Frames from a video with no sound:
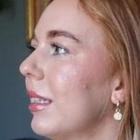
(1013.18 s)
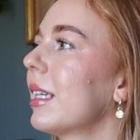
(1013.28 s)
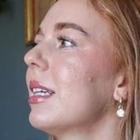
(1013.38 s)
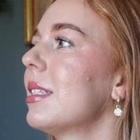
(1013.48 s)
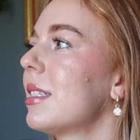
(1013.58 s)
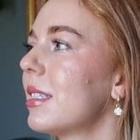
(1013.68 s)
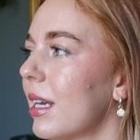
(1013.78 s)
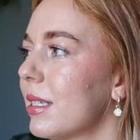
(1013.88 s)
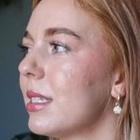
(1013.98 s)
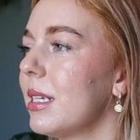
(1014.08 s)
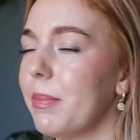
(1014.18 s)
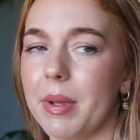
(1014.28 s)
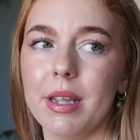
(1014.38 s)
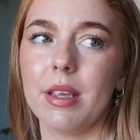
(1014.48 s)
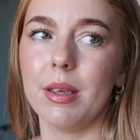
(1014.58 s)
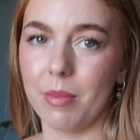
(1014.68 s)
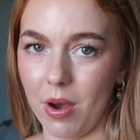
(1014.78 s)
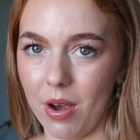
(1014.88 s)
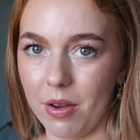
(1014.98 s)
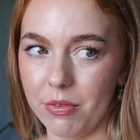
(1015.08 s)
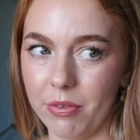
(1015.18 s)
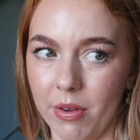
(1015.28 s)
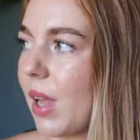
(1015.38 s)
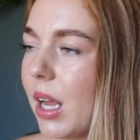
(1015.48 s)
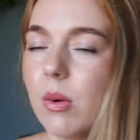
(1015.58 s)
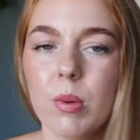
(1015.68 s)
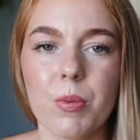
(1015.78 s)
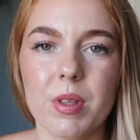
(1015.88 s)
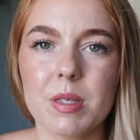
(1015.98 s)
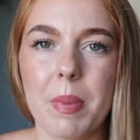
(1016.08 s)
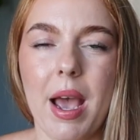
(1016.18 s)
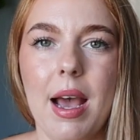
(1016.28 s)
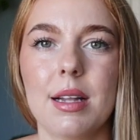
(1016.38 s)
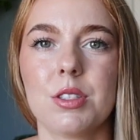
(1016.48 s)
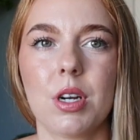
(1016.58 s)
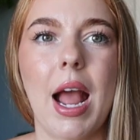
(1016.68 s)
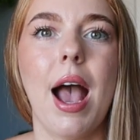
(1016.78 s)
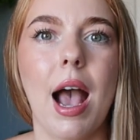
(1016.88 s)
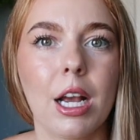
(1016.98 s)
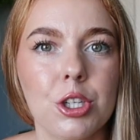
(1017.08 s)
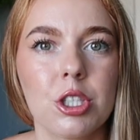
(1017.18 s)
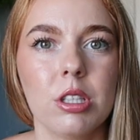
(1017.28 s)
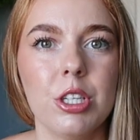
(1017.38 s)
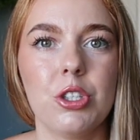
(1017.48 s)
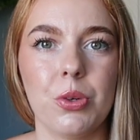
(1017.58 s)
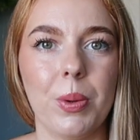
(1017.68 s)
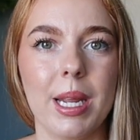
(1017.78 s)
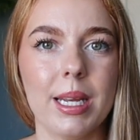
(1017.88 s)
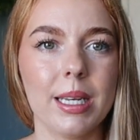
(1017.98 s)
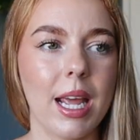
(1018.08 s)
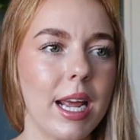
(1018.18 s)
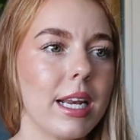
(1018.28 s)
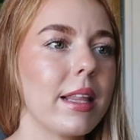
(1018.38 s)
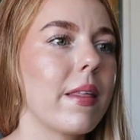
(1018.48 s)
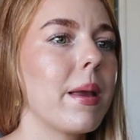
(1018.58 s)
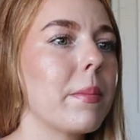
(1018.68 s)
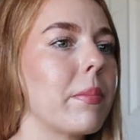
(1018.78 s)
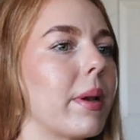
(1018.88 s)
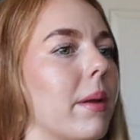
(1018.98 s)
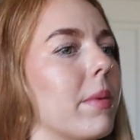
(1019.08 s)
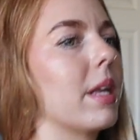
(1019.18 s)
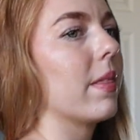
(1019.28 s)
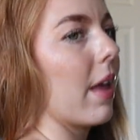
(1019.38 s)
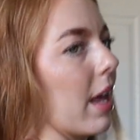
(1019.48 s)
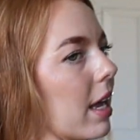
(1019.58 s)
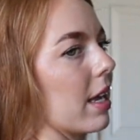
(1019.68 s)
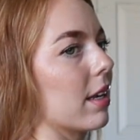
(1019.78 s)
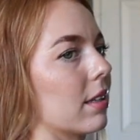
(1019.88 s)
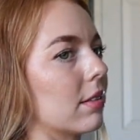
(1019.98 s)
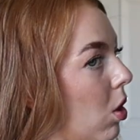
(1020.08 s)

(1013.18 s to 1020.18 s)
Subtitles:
like a dusty pinky mauve. I don't know if these pads are actually doing anything, but I mean, they